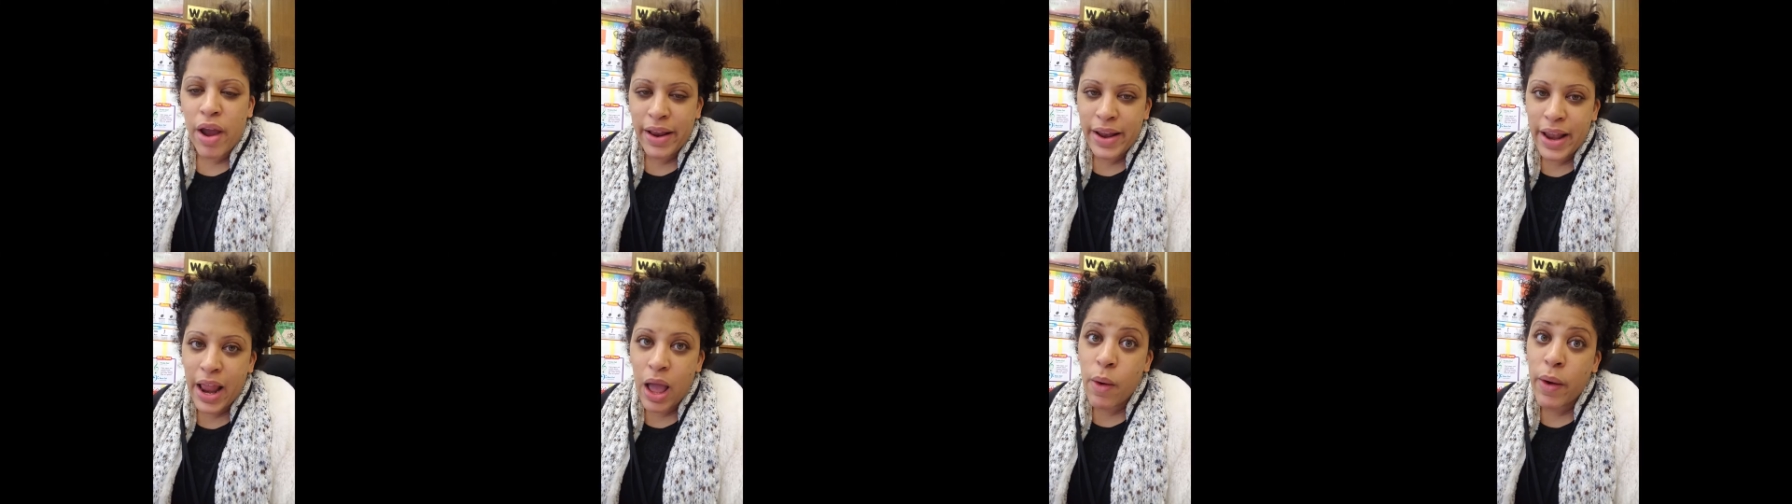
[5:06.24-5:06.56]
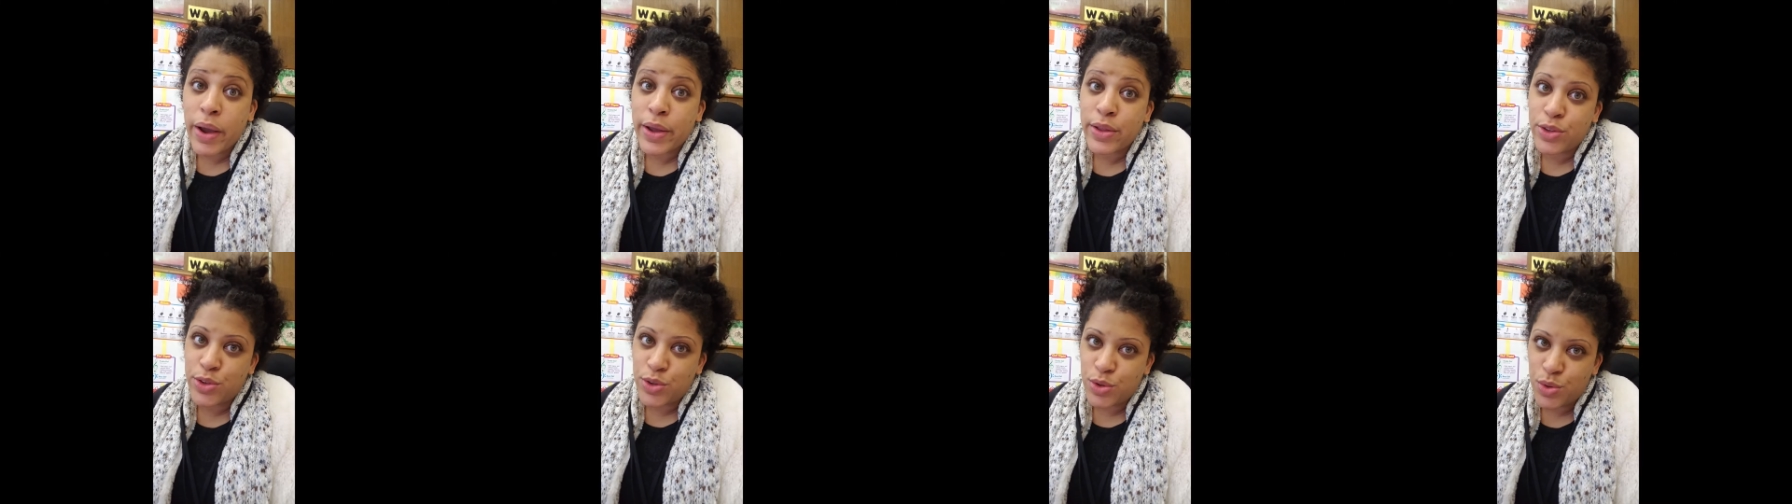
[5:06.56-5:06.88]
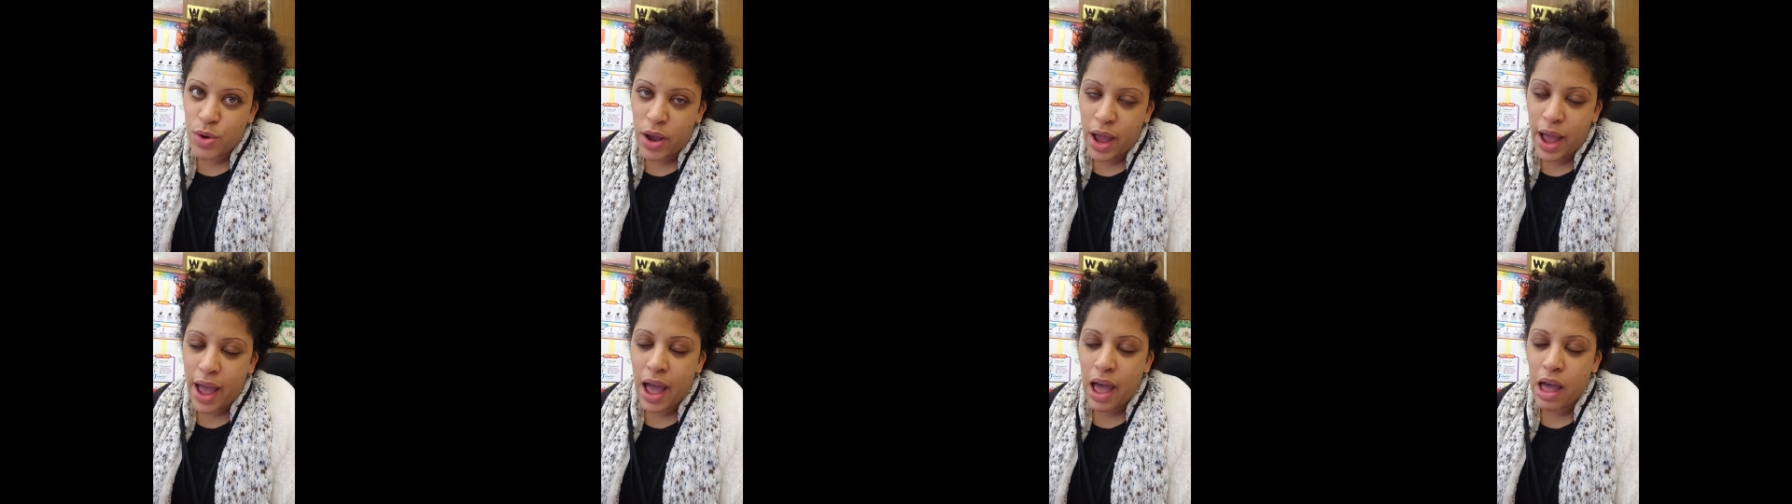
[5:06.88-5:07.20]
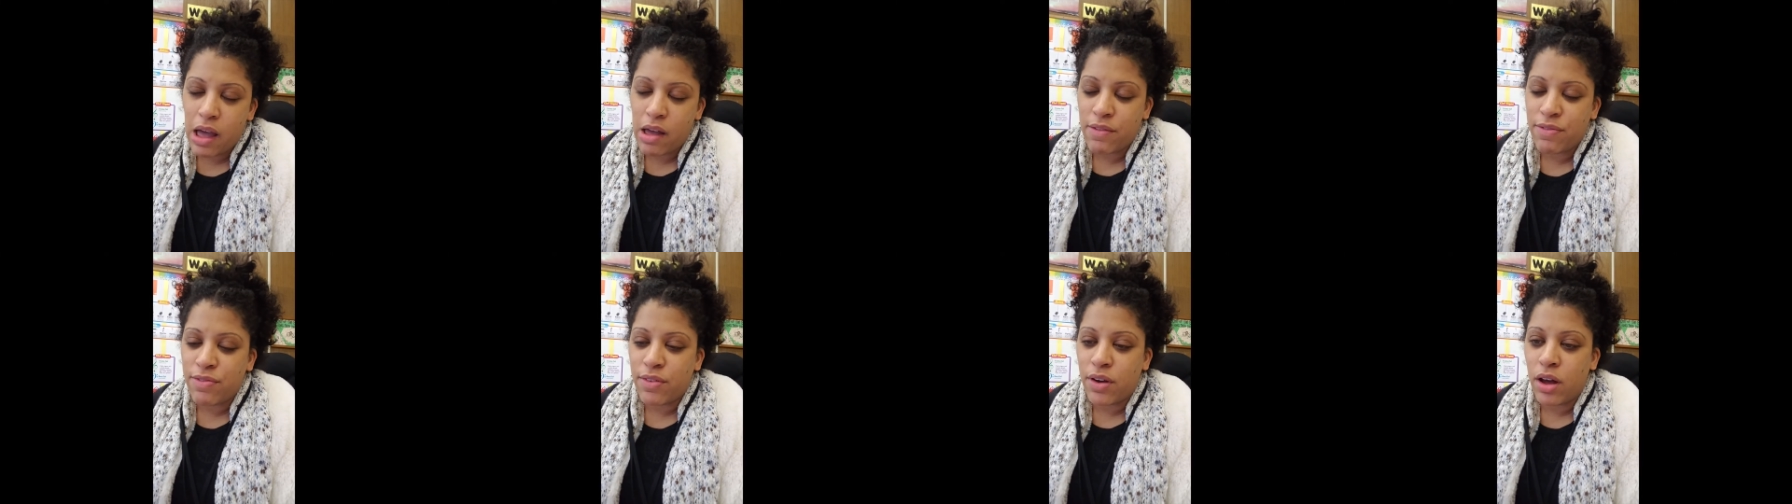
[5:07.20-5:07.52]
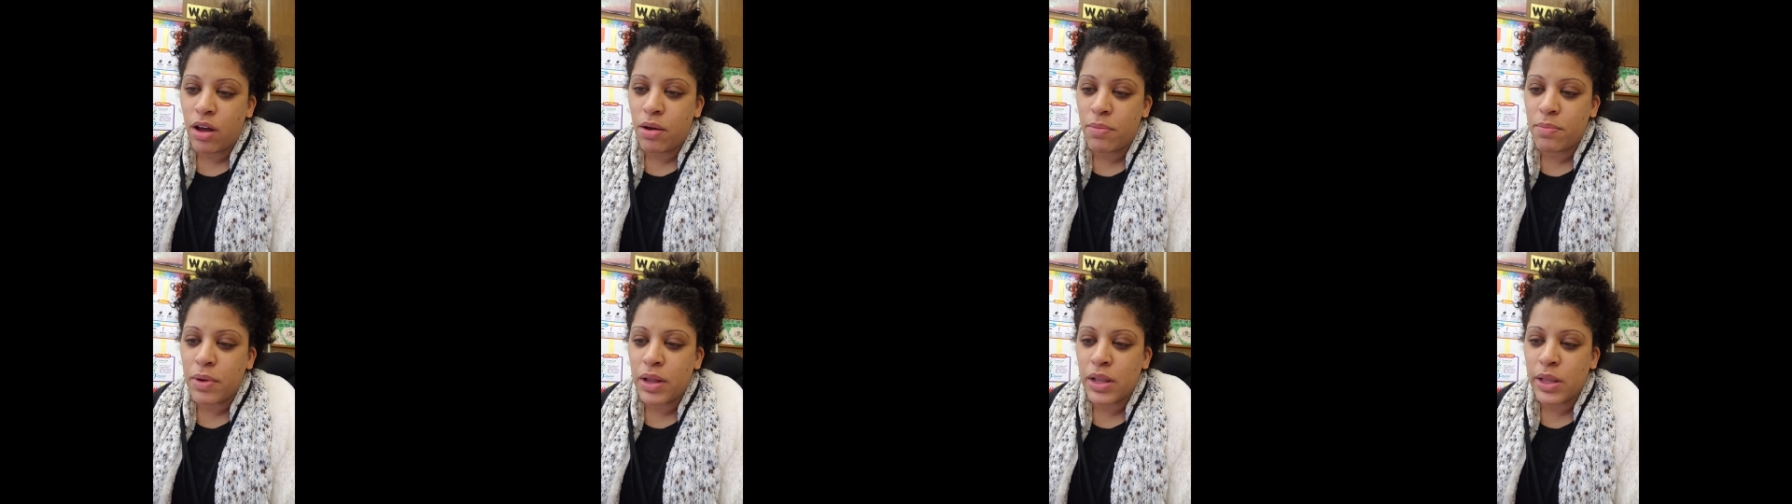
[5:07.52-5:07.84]
now I do have
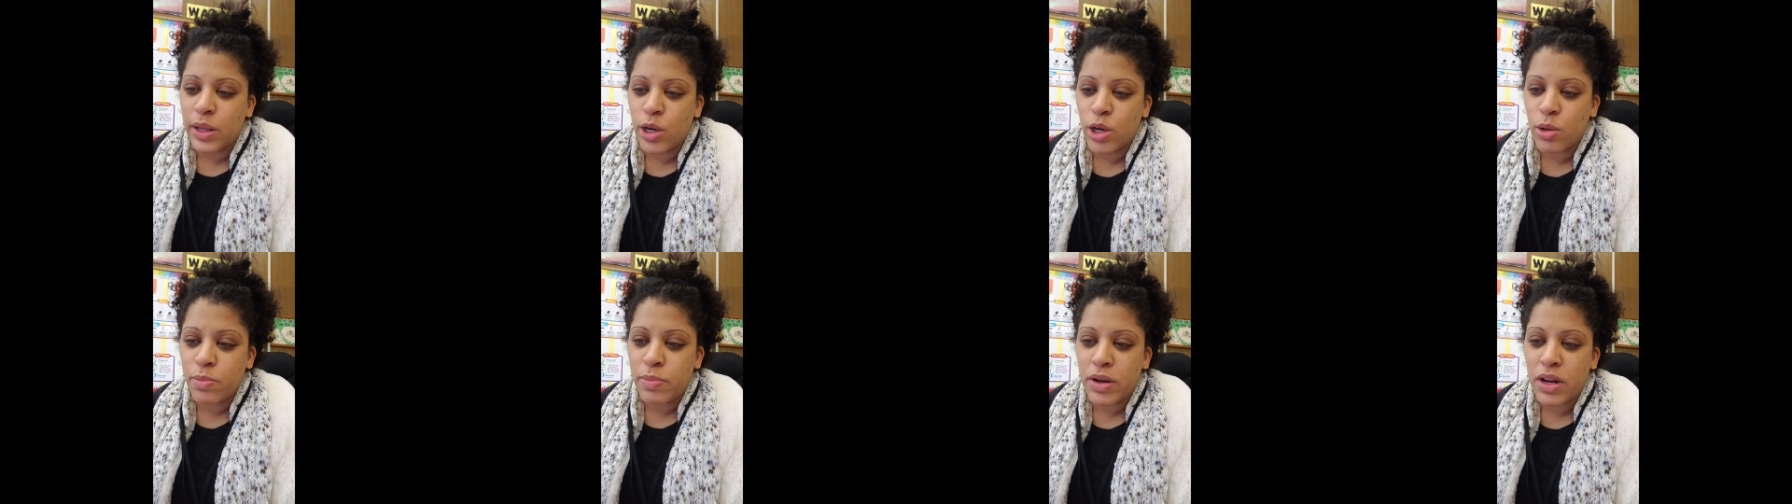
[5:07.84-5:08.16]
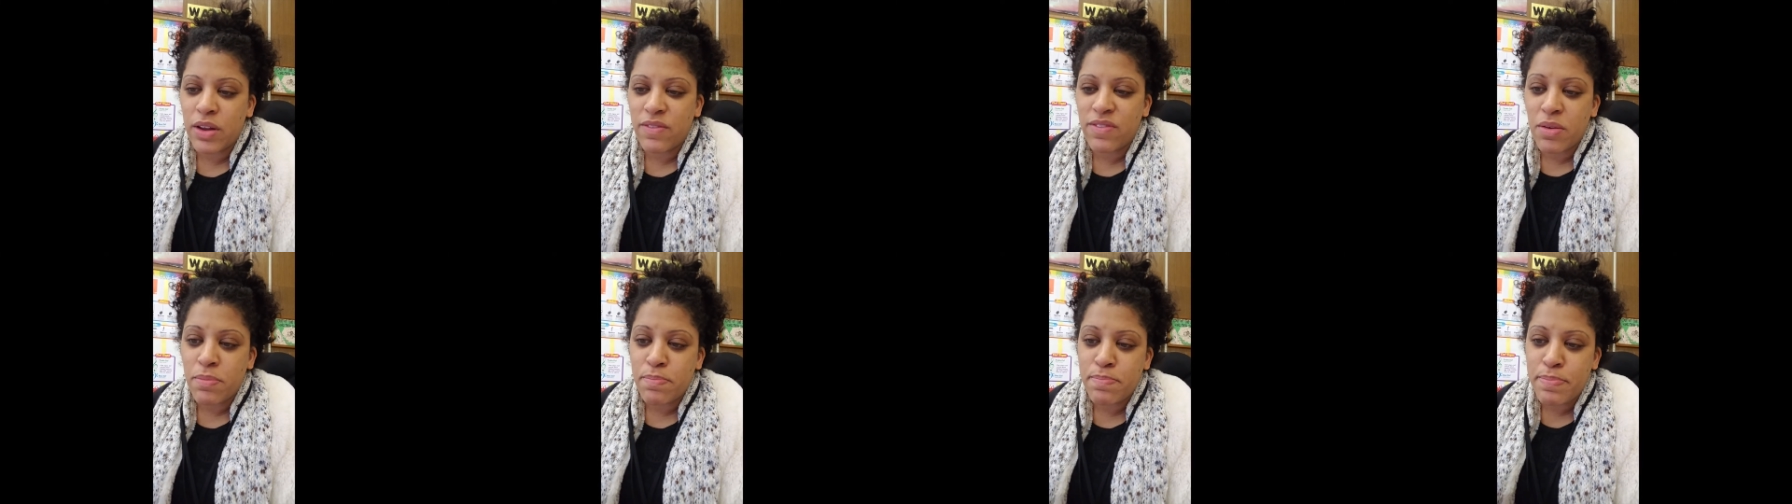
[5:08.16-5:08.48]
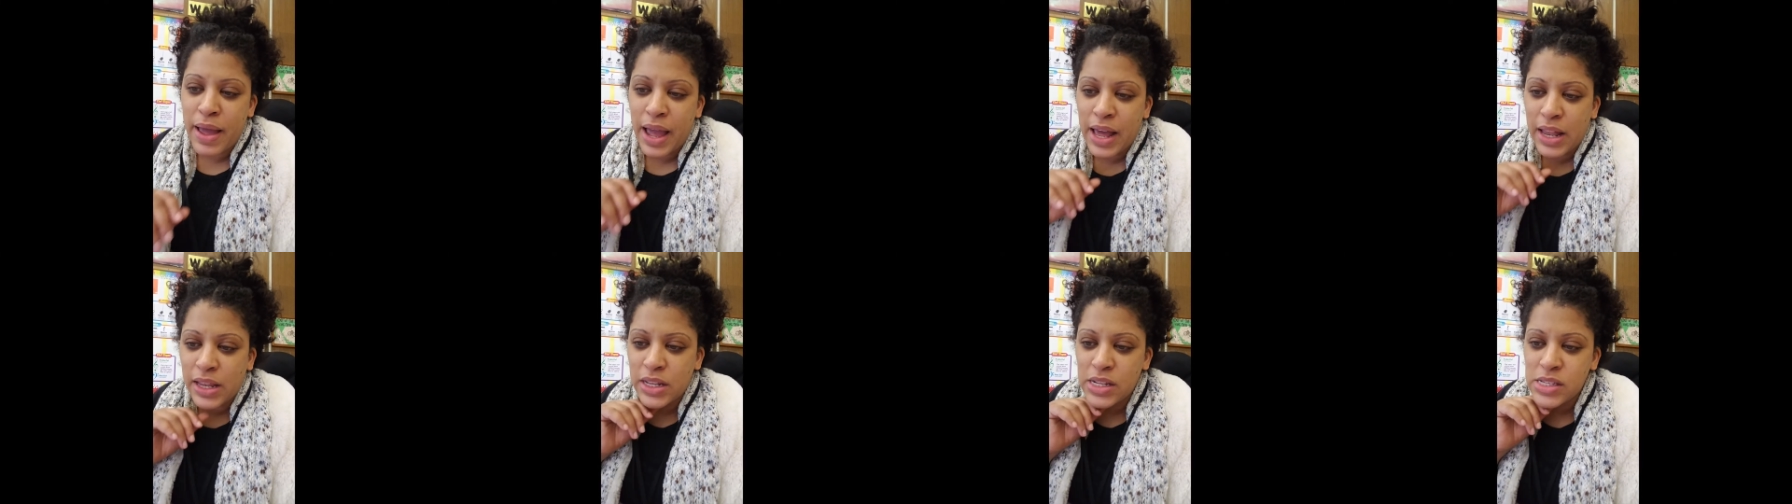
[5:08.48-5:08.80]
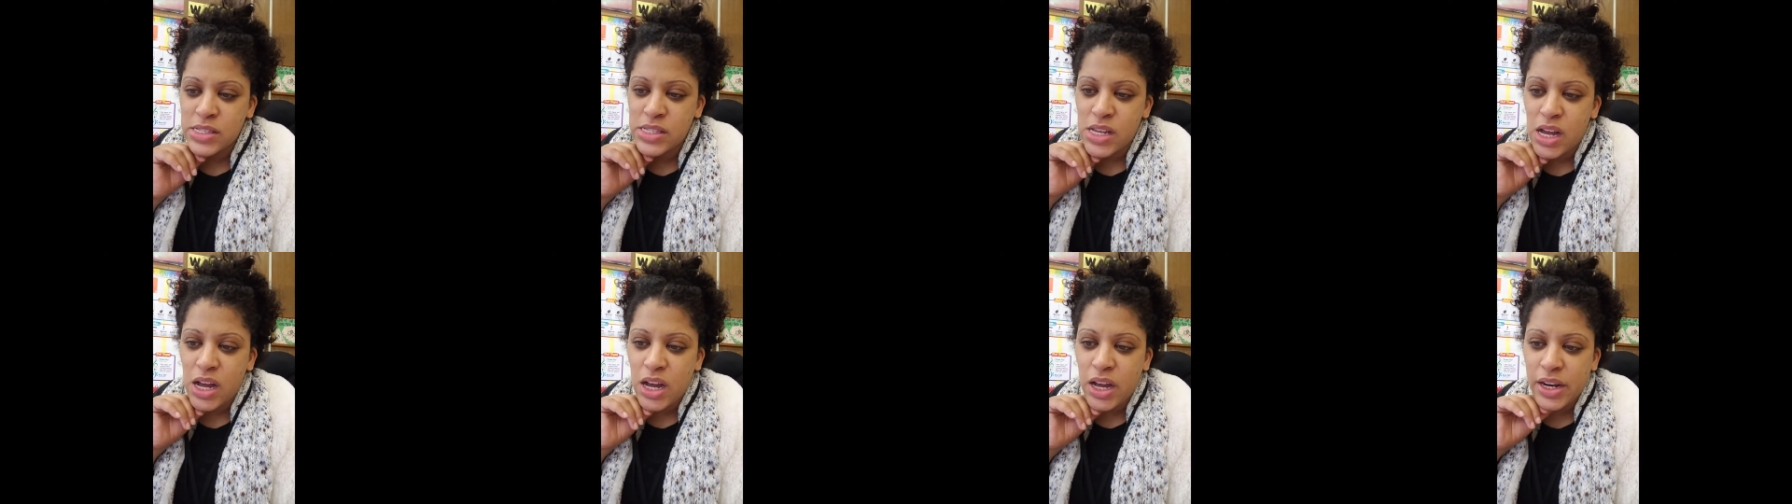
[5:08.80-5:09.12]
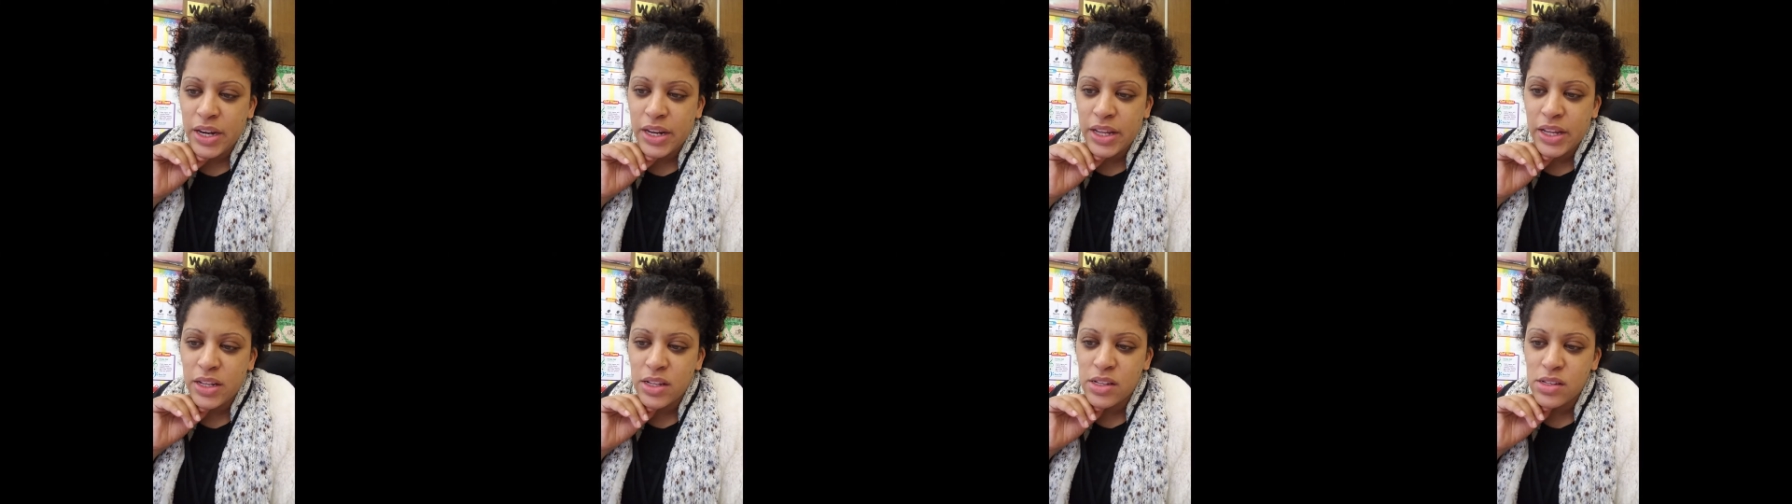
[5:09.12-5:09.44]
a little bit of a balance
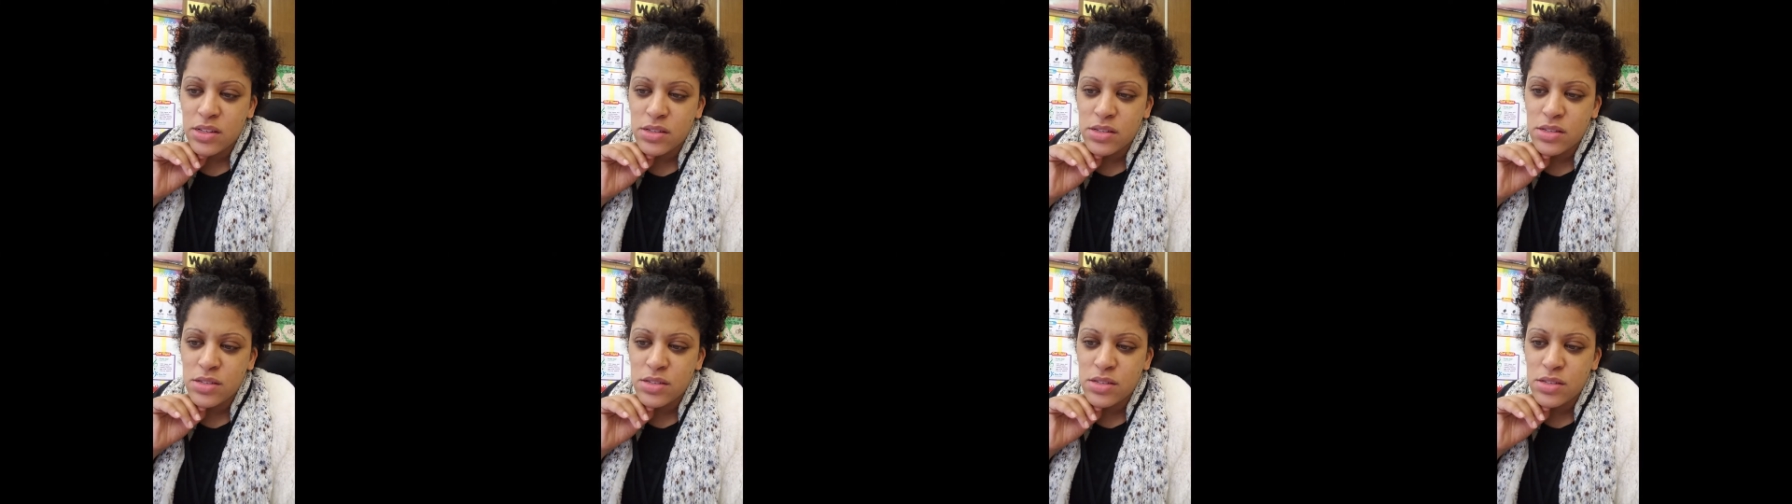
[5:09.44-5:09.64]
on it.